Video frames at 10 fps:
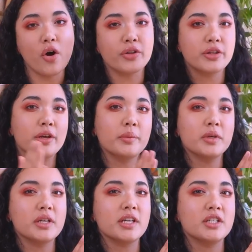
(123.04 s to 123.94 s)
on them,
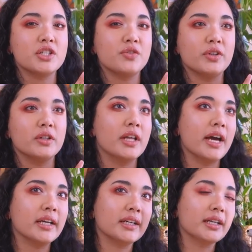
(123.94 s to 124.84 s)
because I just feel
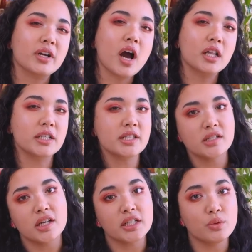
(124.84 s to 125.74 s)
like color
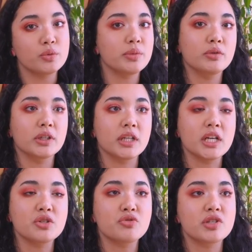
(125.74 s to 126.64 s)
study would be really
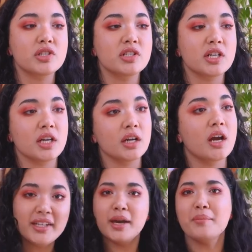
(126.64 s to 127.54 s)
interesting.
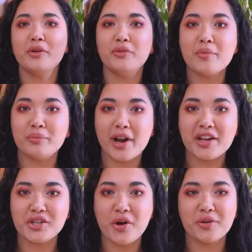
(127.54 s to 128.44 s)
Get my
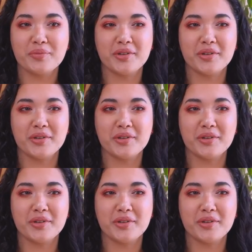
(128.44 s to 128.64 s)
Rembrandt on,